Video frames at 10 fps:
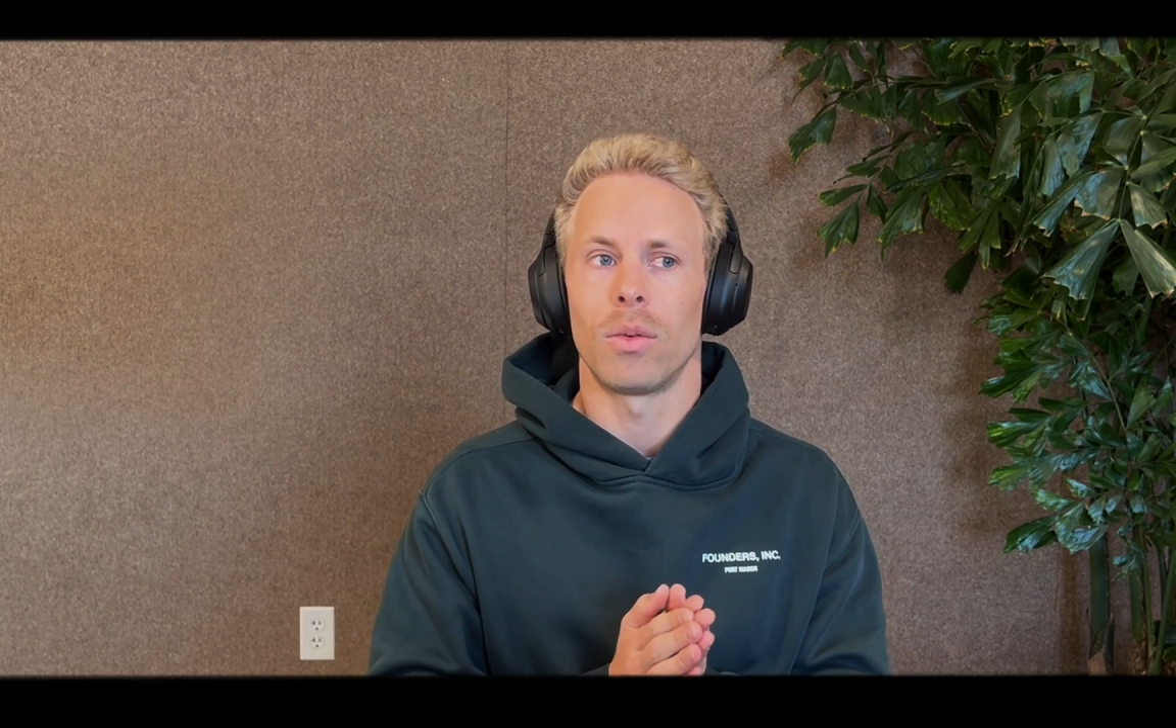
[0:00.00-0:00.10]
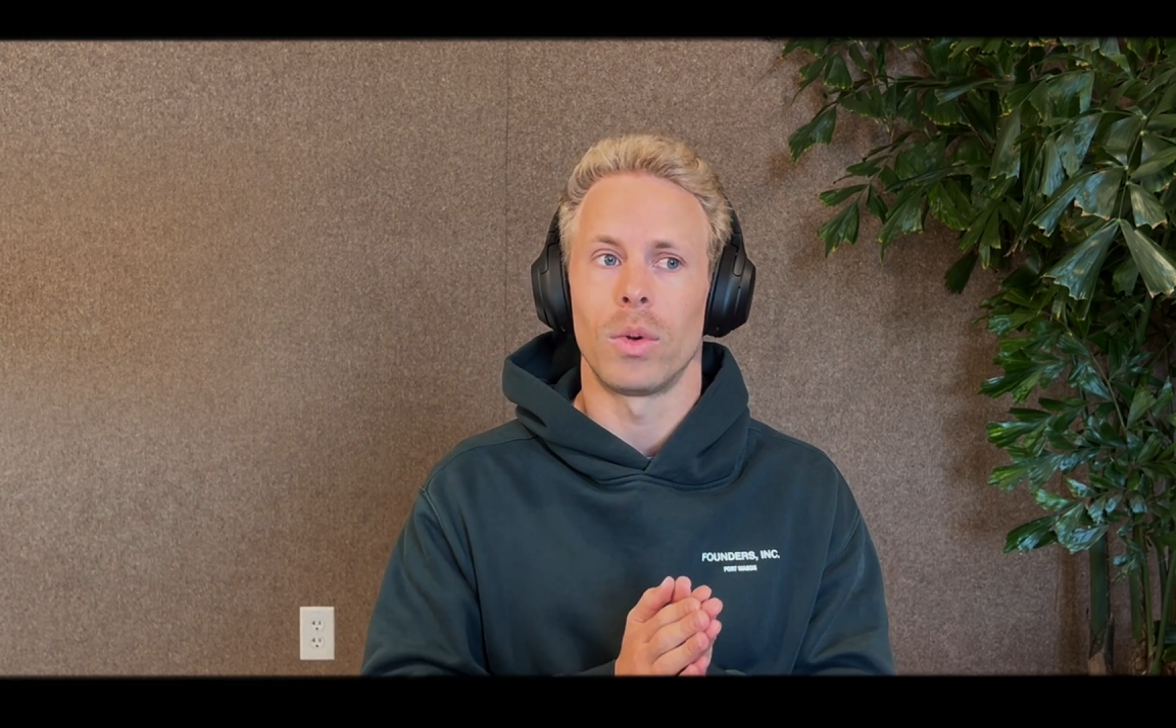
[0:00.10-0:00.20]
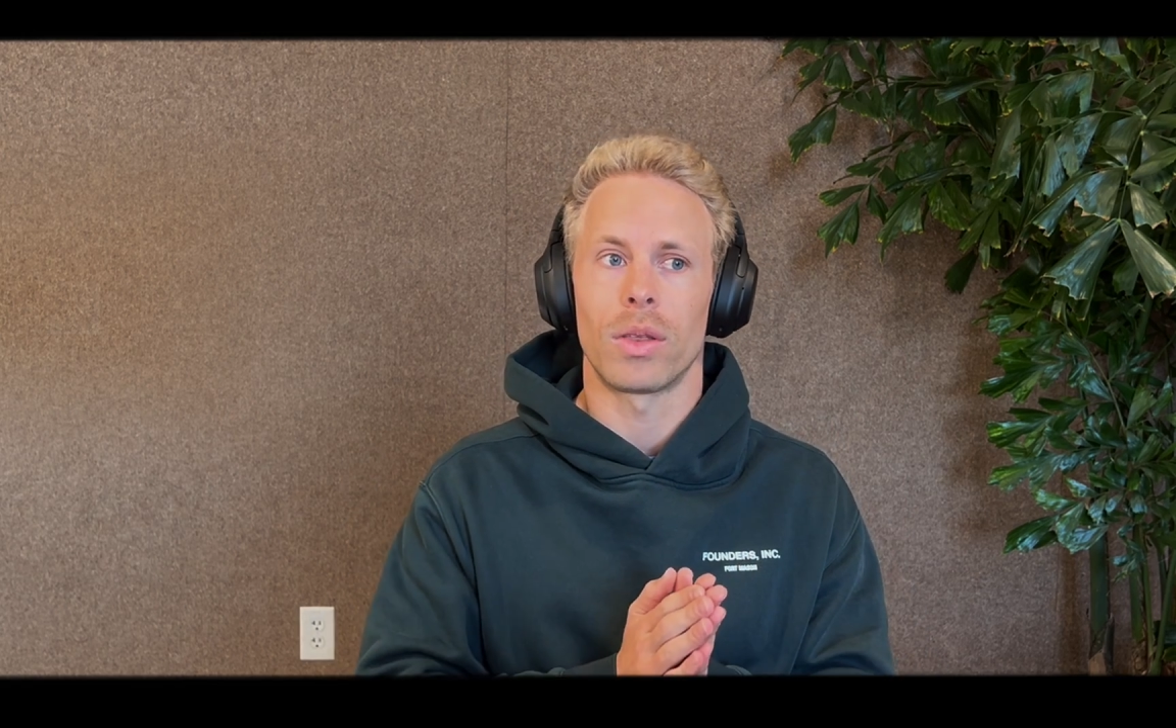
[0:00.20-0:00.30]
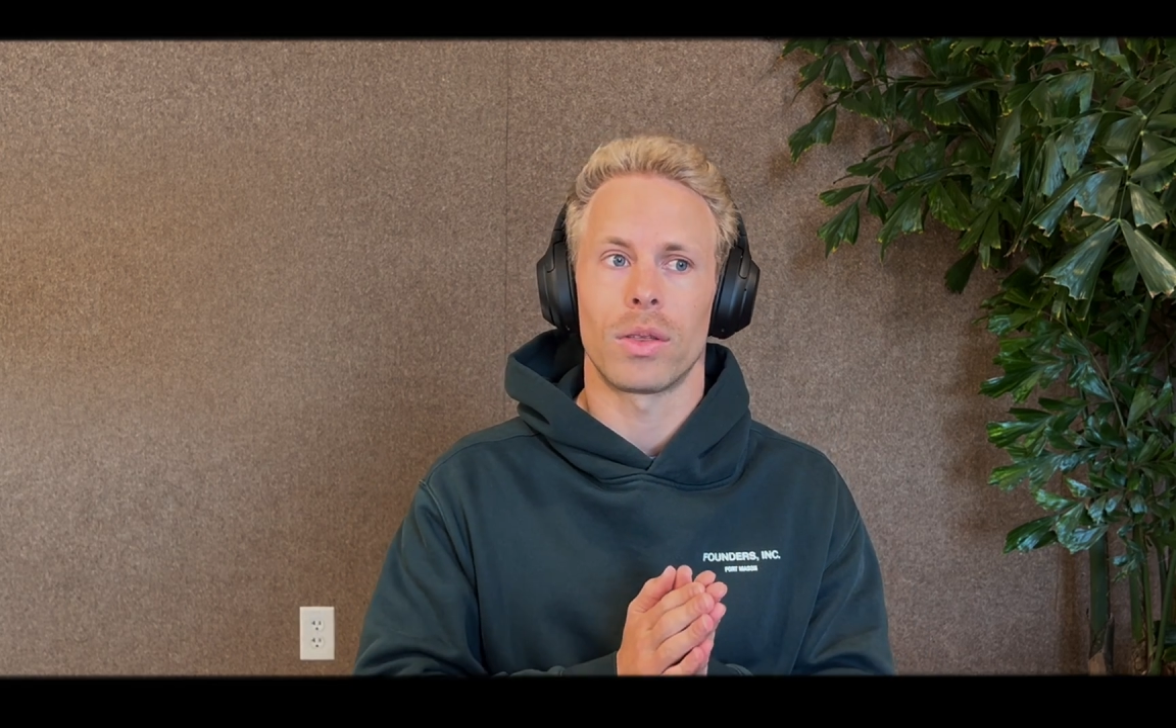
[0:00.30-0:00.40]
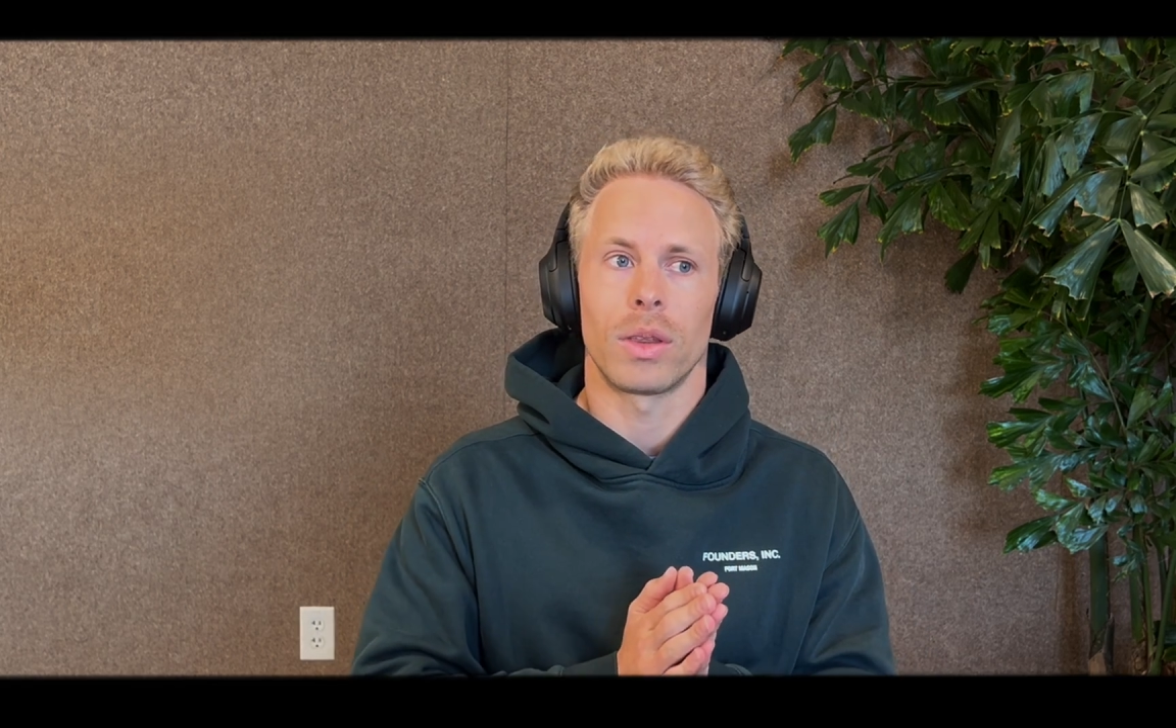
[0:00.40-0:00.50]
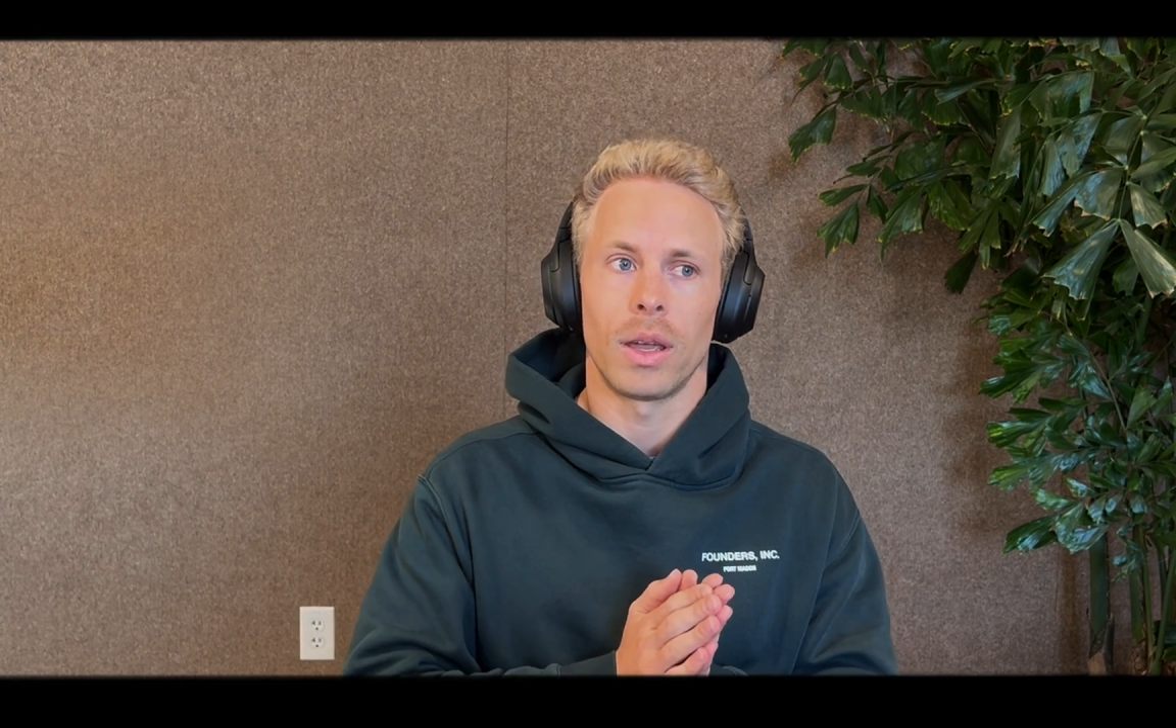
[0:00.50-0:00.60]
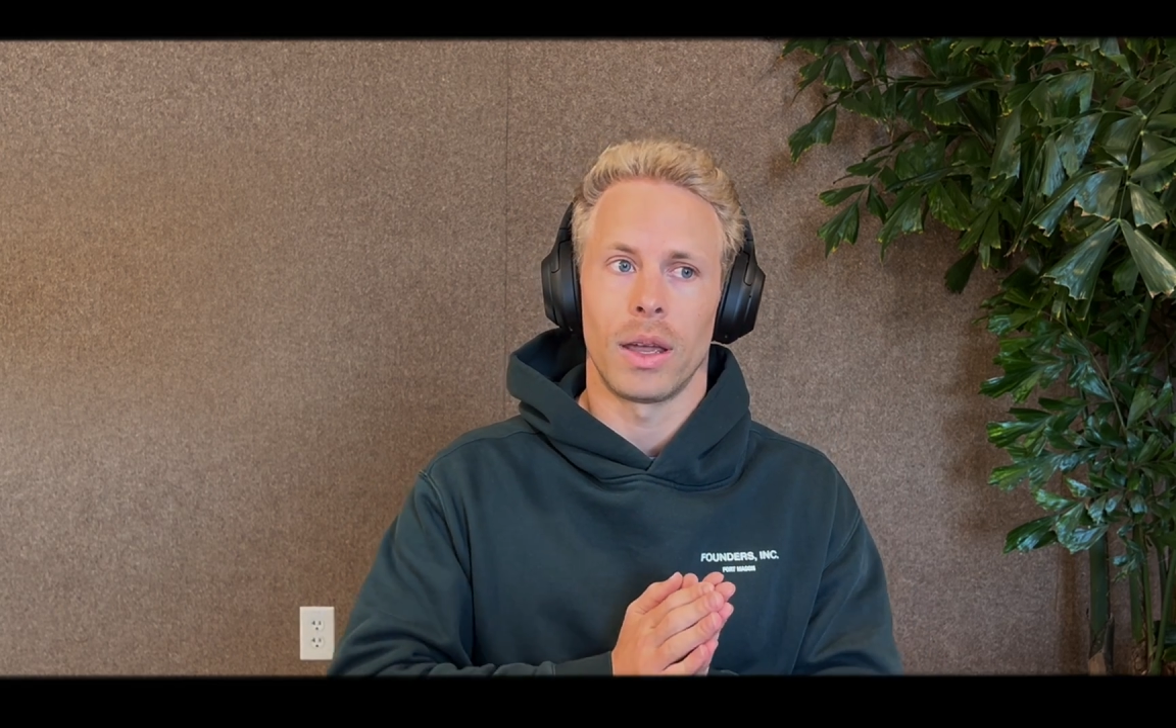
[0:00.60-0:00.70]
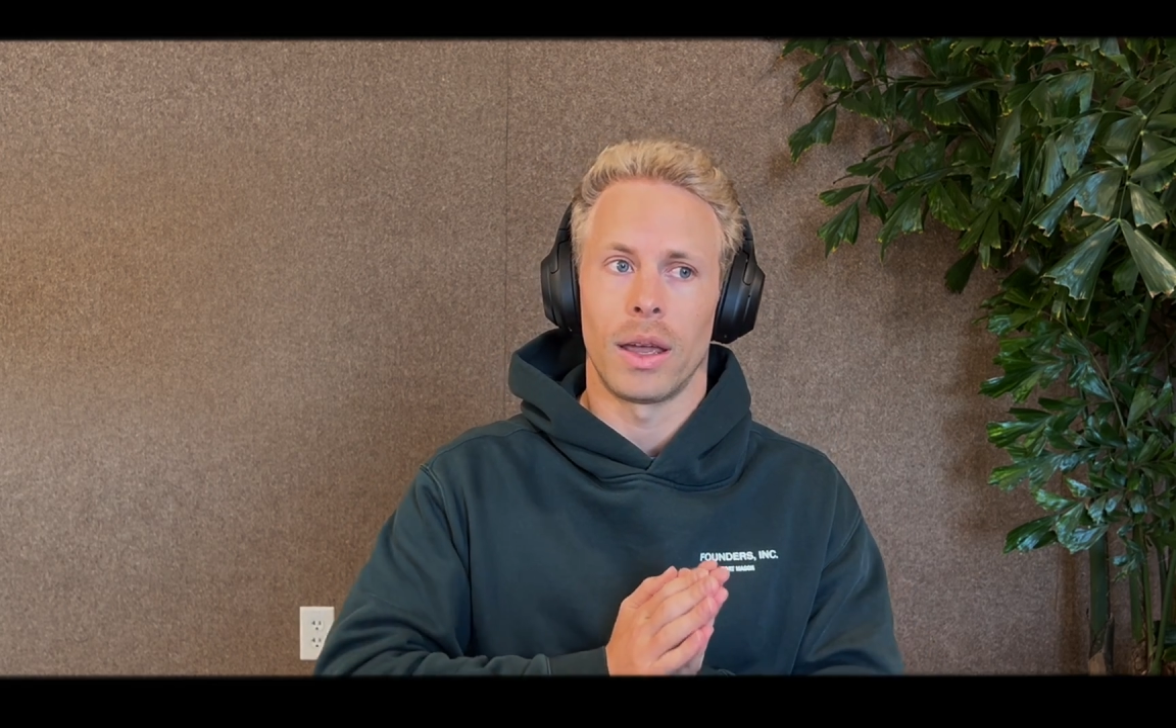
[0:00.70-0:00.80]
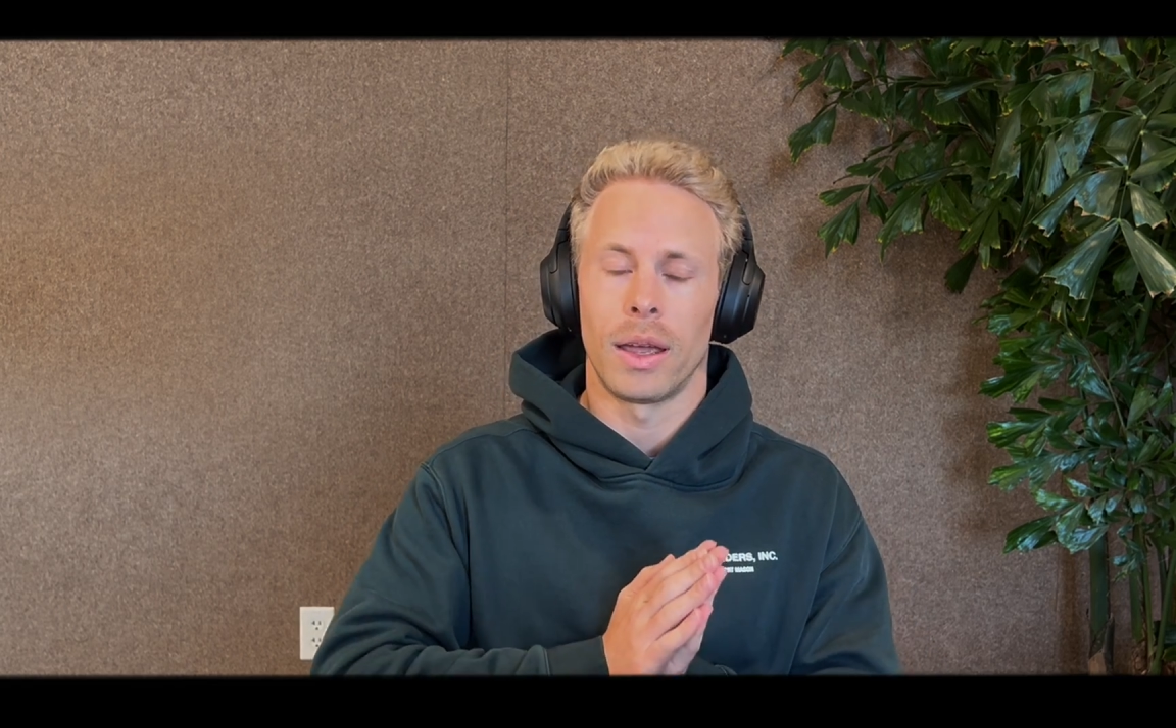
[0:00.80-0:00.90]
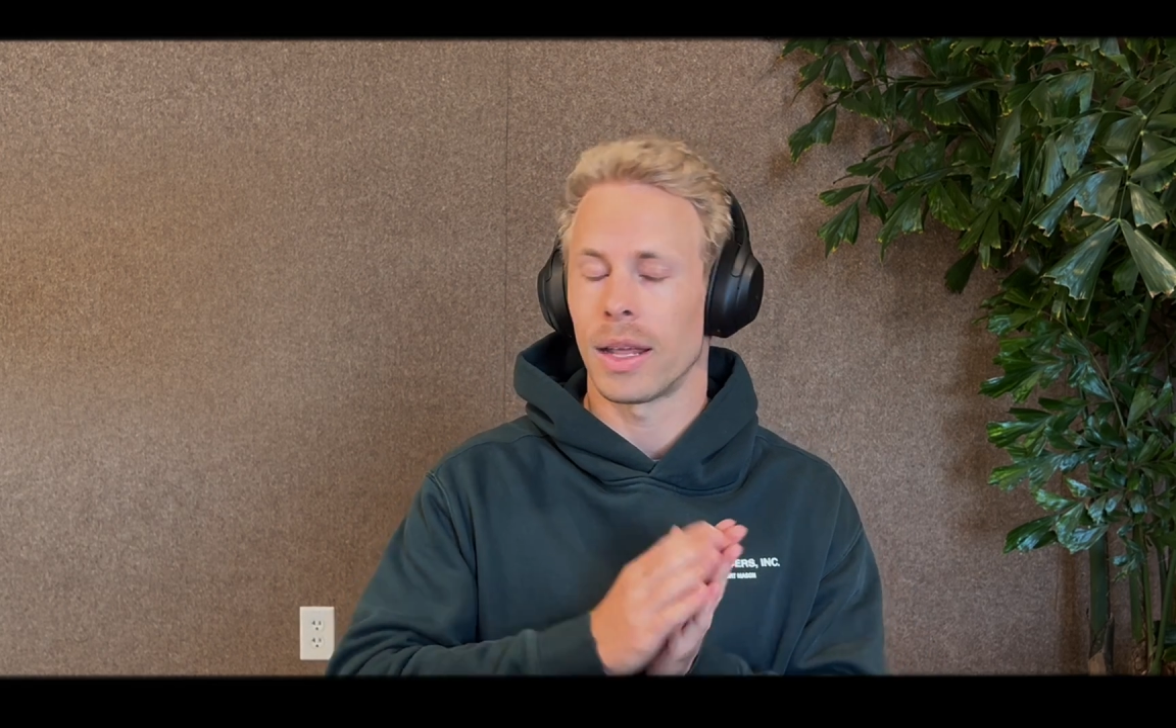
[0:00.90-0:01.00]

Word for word: with uh,